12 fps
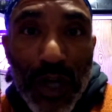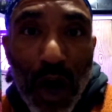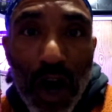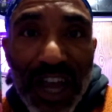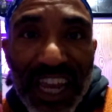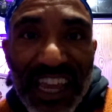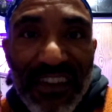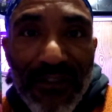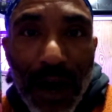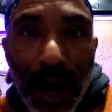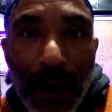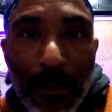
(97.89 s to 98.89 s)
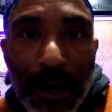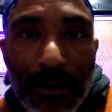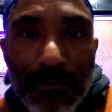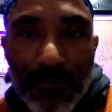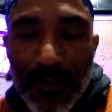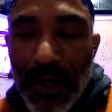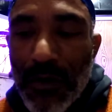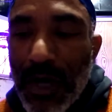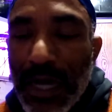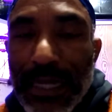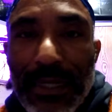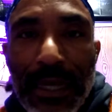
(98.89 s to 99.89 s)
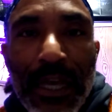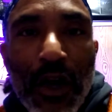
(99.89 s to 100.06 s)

not give up, all right?